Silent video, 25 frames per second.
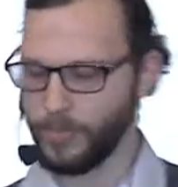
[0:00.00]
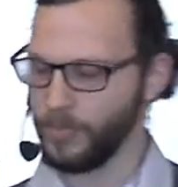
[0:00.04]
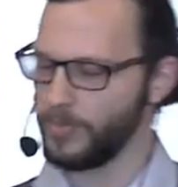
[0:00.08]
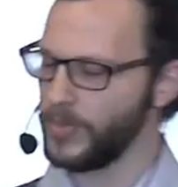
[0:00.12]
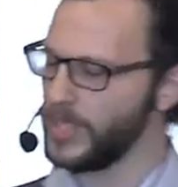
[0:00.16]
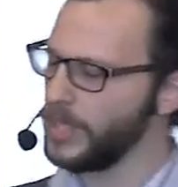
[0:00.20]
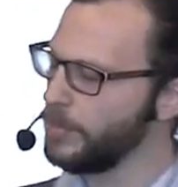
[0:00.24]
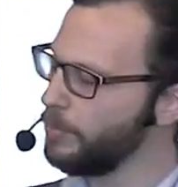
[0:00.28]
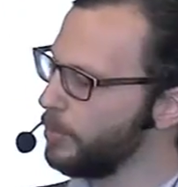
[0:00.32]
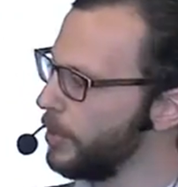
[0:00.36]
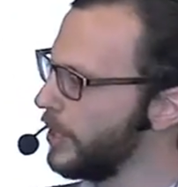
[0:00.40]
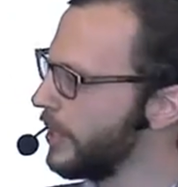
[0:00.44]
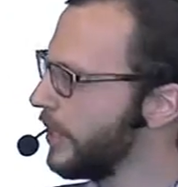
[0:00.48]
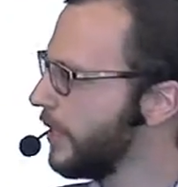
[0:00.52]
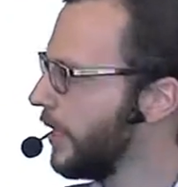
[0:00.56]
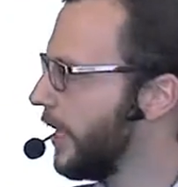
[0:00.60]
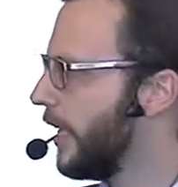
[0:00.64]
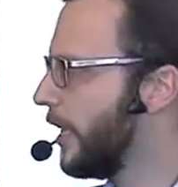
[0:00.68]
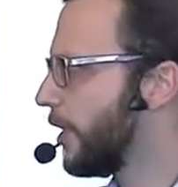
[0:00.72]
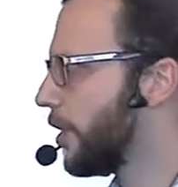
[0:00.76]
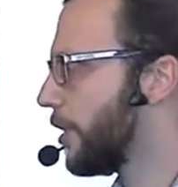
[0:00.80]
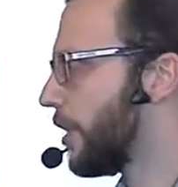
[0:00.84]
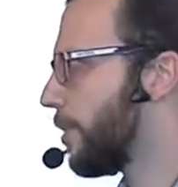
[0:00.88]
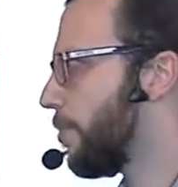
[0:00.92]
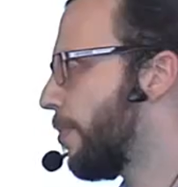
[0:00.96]
this
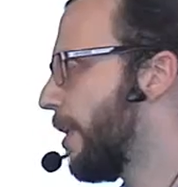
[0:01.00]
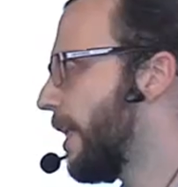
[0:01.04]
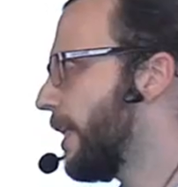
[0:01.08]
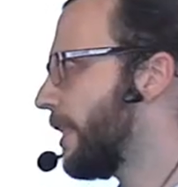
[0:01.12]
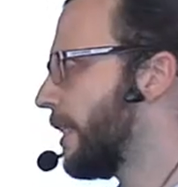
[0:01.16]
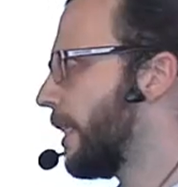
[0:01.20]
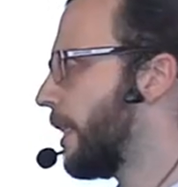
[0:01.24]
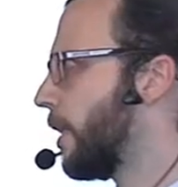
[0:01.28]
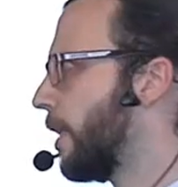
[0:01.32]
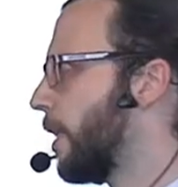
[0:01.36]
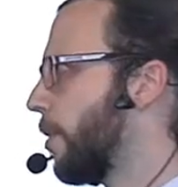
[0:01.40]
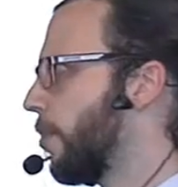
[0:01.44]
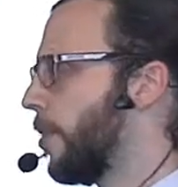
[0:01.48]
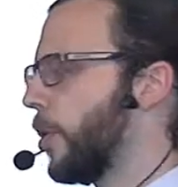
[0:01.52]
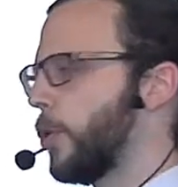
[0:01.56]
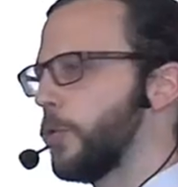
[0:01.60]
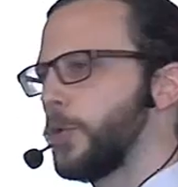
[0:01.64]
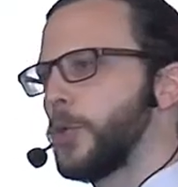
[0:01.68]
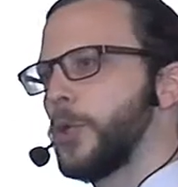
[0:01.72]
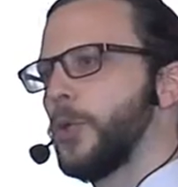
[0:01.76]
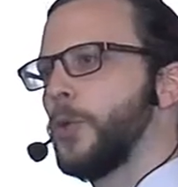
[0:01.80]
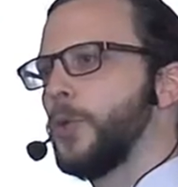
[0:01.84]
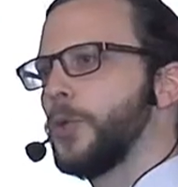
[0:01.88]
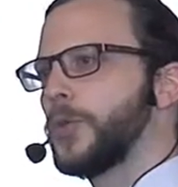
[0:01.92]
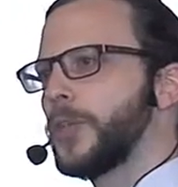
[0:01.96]
presentation is basically
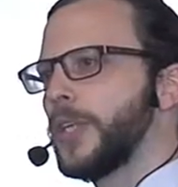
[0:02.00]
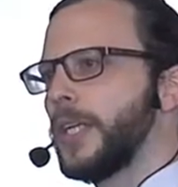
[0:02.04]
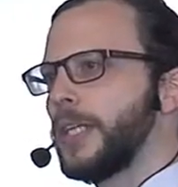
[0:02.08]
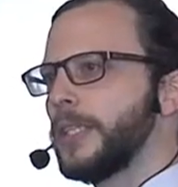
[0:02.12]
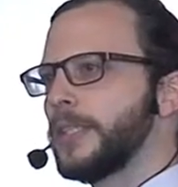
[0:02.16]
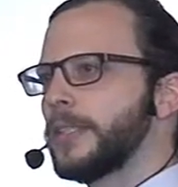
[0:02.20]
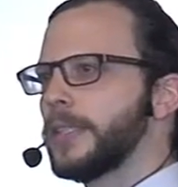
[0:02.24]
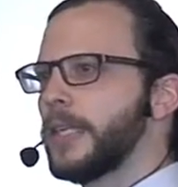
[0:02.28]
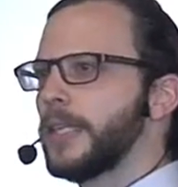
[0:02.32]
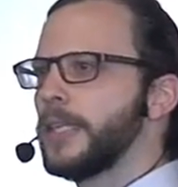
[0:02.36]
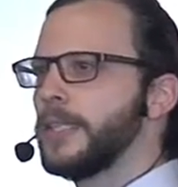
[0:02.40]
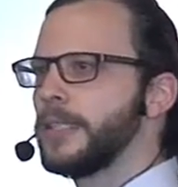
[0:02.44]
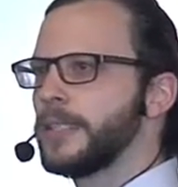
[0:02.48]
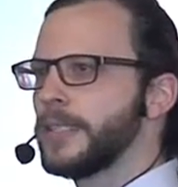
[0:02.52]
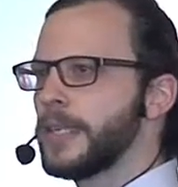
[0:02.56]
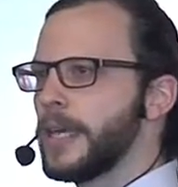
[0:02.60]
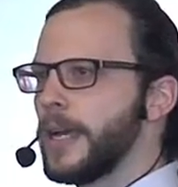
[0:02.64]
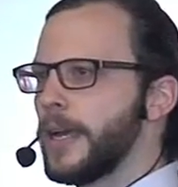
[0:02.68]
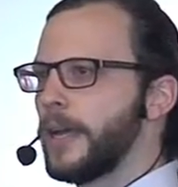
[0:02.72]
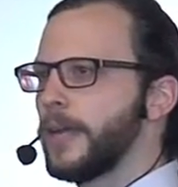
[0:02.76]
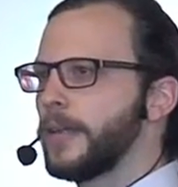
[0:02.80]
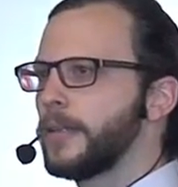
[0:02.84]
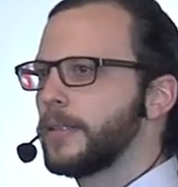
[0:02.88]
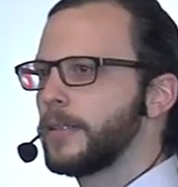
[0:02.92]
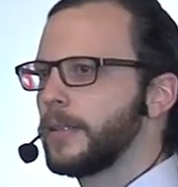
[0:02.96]
about two things that he
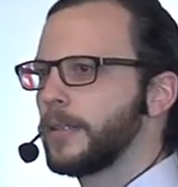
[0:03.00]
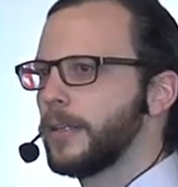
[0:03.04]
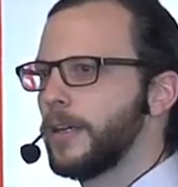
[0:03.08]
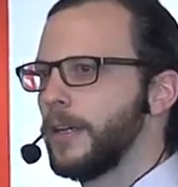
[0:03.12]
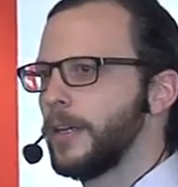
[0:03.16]
said.